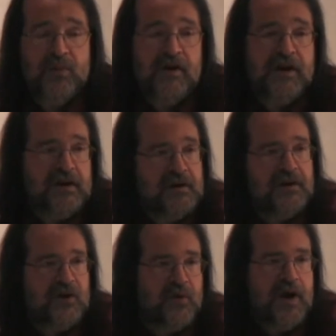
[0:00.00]
wearing
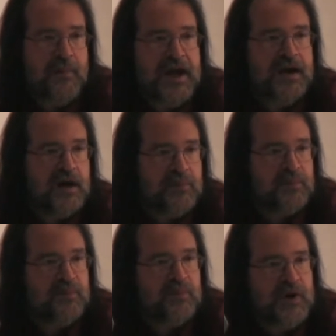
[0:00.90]
gray makeup,
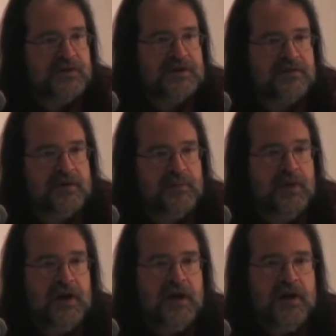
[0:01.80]
most of them,
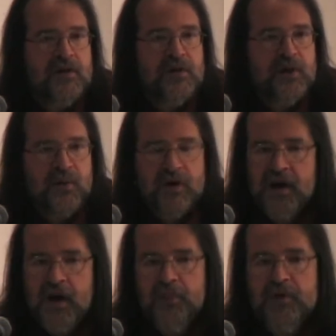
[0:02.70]
there were a
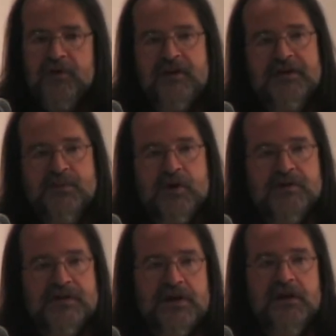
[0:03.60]
couple of
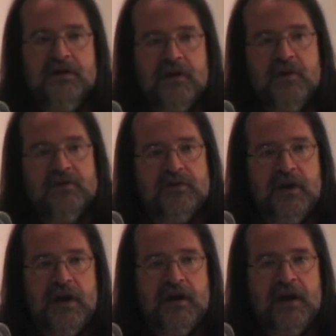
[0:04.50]
exposed skin tones,
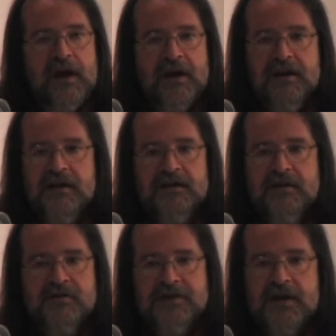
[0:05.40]
and I needed
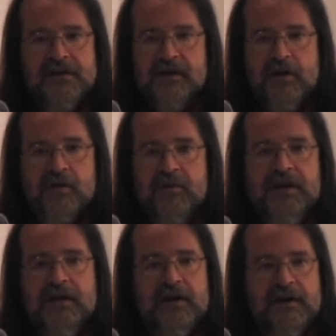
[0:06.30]
those not to go green.